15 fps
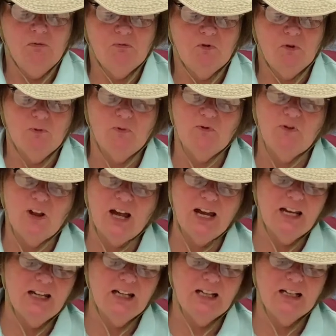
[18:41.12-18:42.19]
From
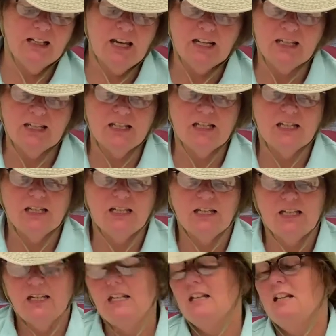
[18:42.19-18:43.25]
flying, nesting, to
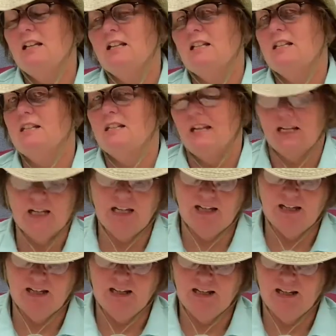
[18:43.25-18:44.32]
eating, to
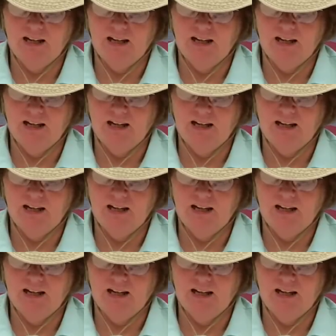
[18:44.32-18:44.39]
singing,